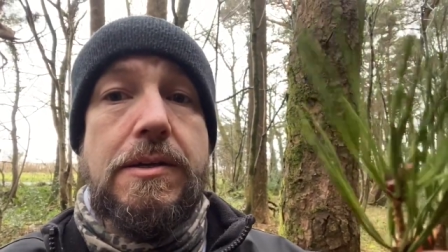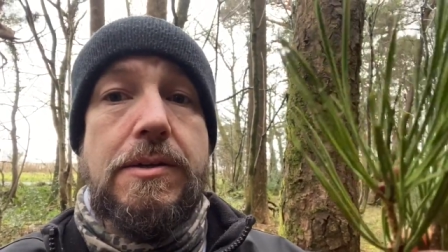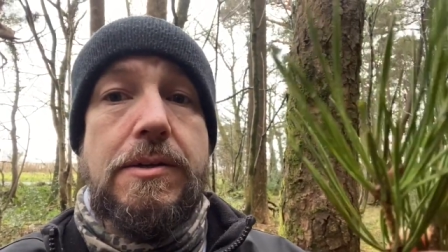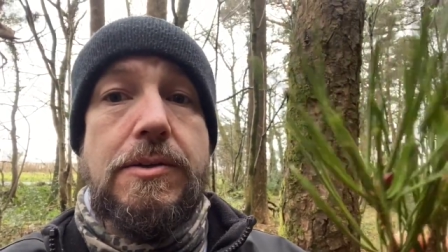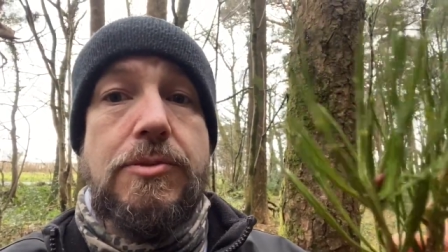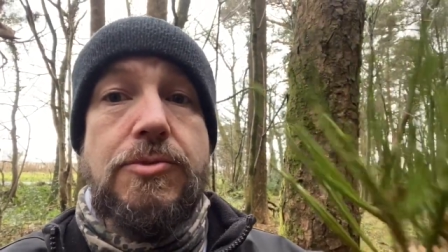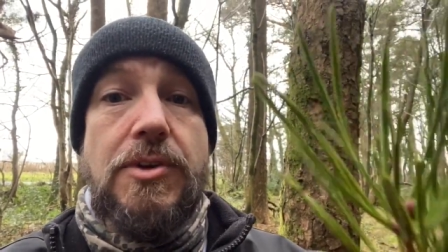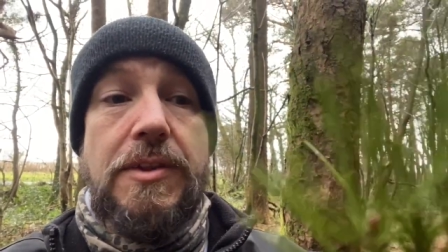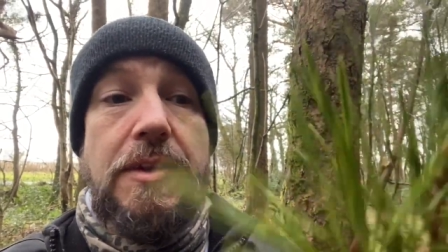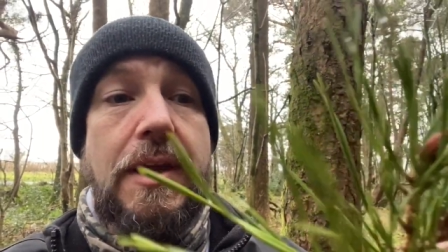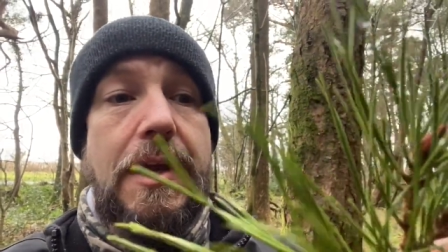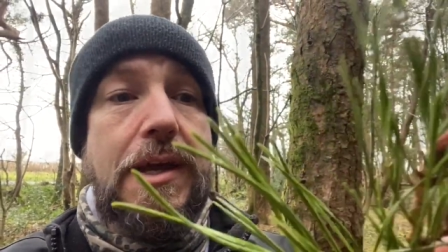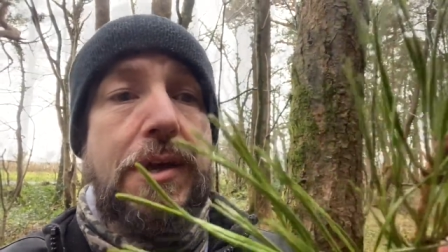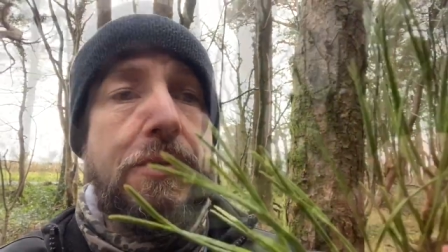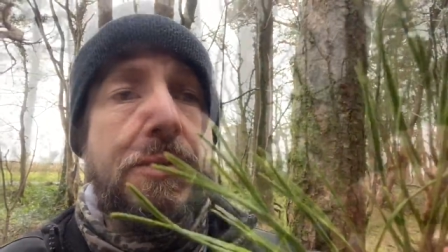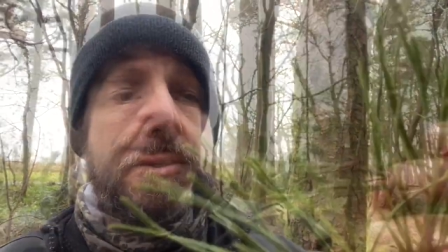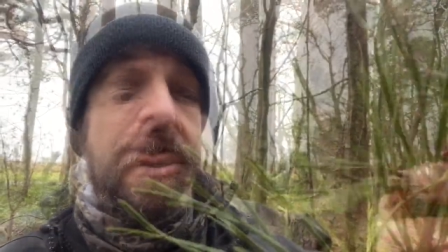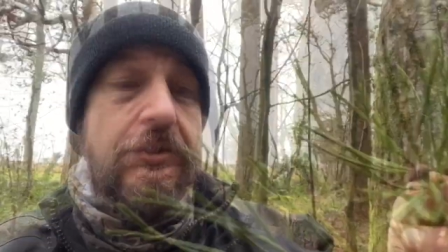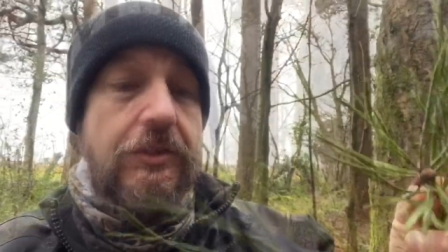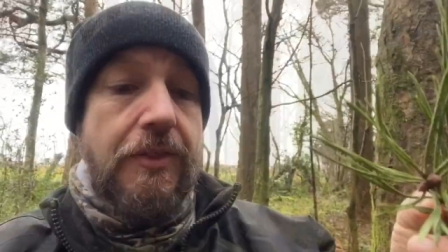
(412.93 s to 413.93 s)
drink the liquor.
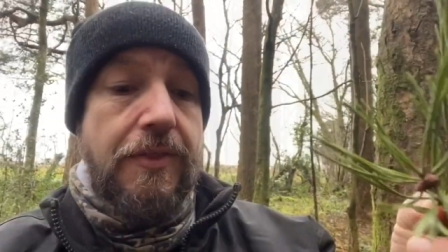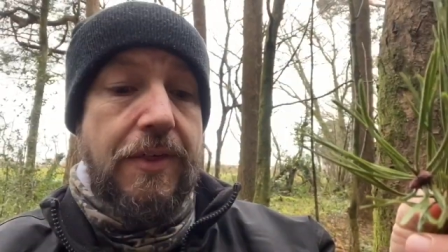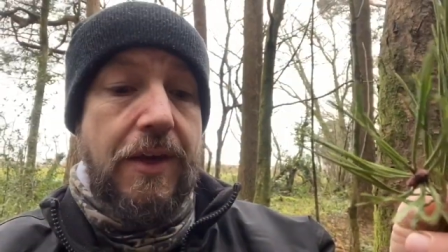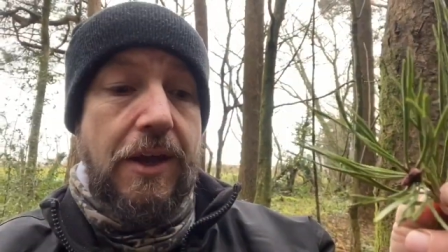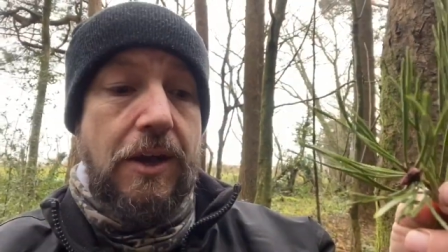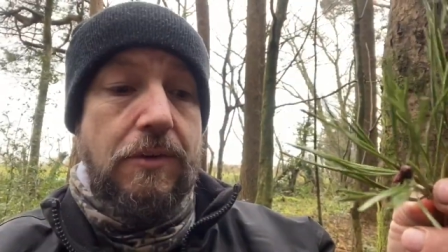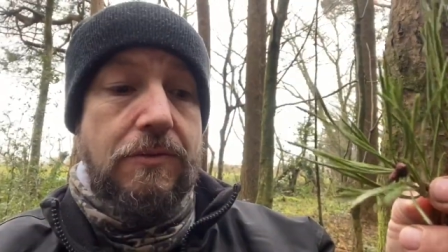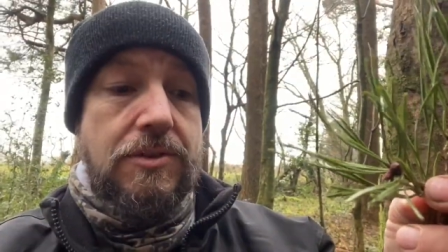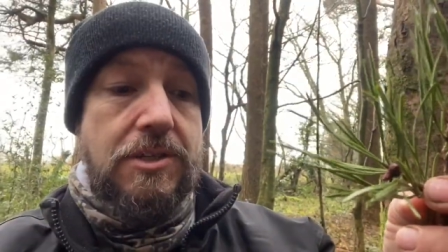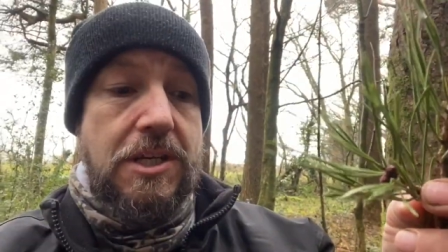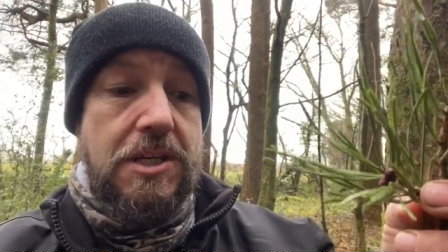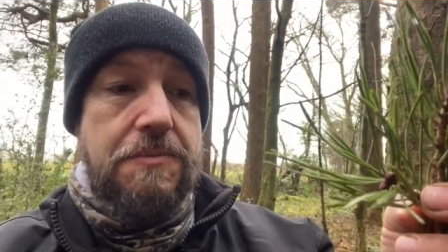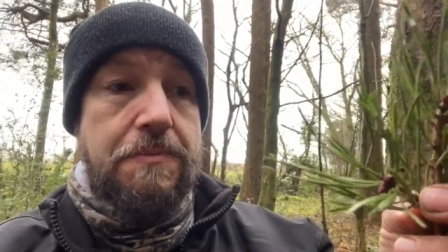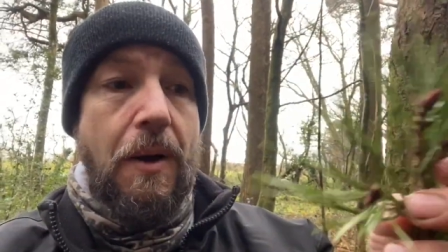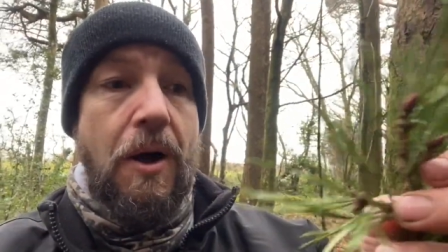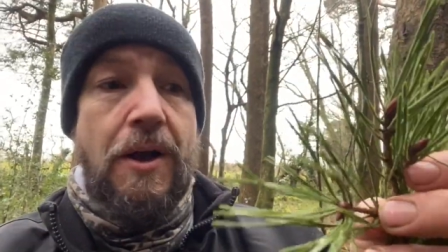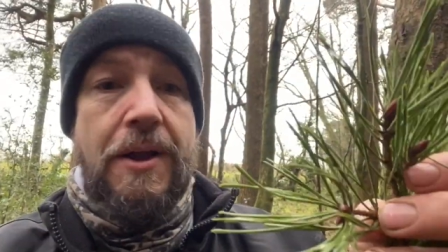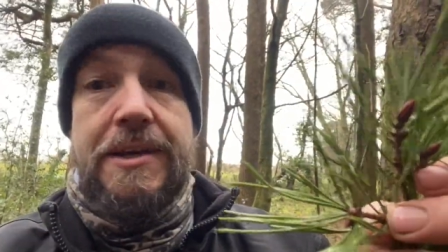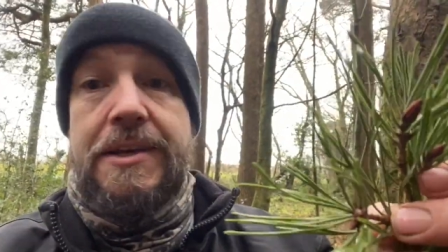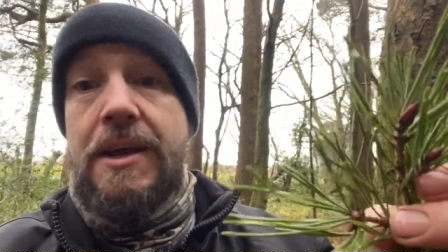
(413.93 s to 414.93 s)
Another thing, obviously, is
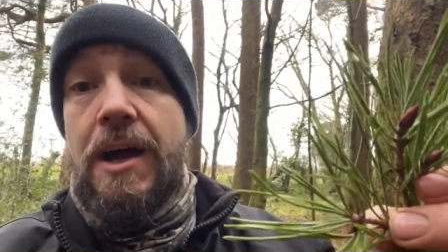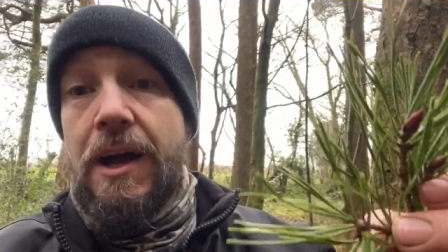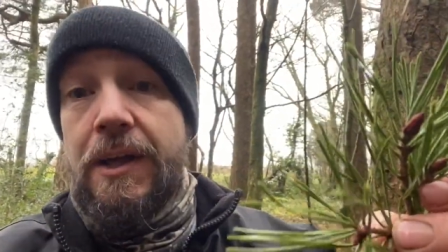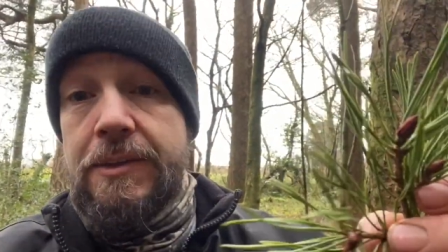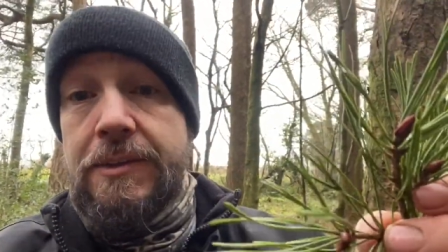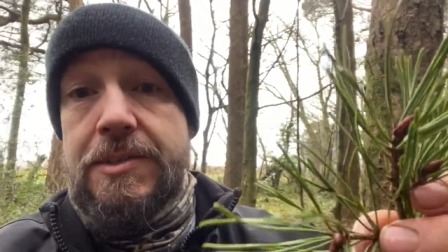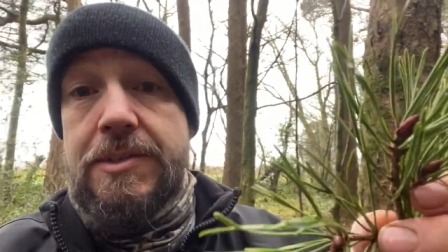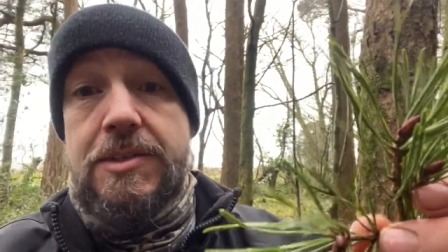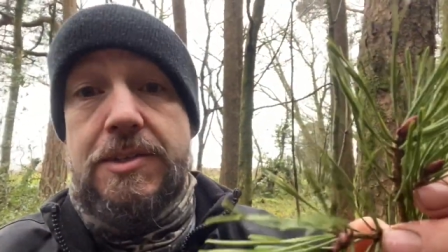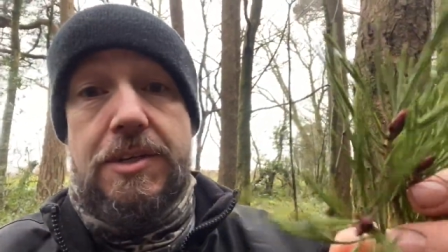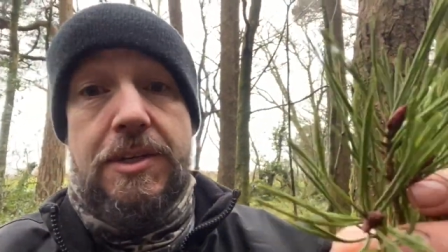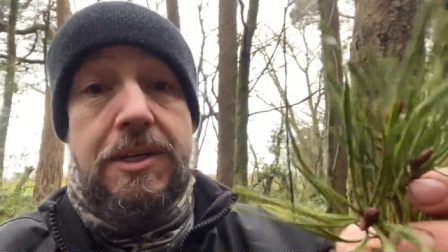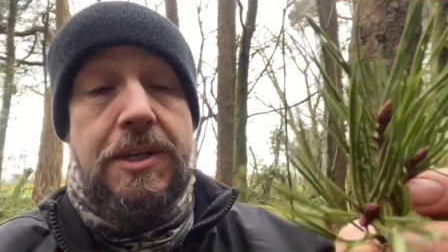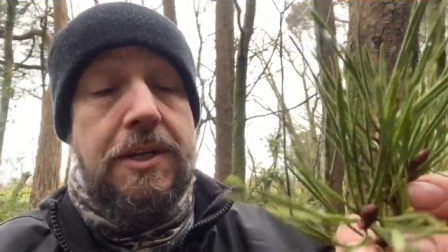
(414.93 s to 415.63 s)
pine nuts.